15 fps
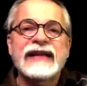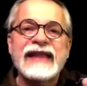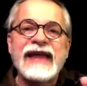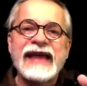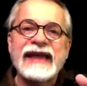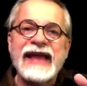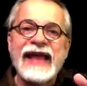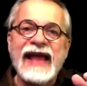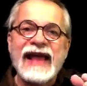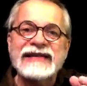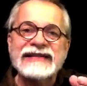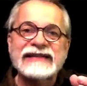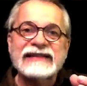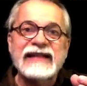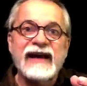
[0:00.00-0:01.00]
and that
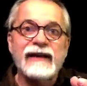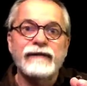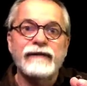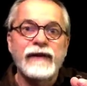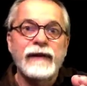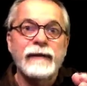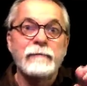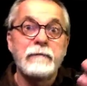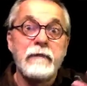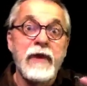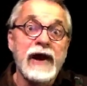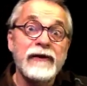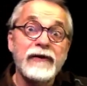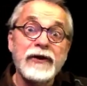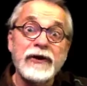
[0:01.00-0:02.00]
has a lot of
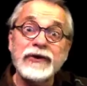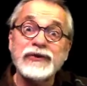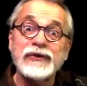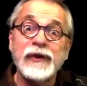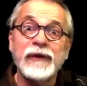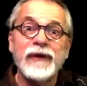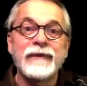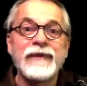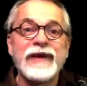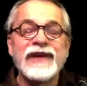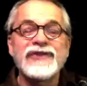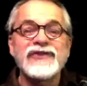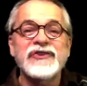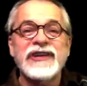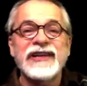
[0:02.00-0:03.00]
minor notes when we're in a
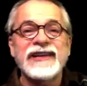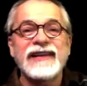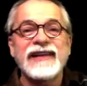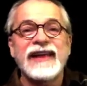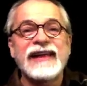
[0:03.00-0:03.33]
major key,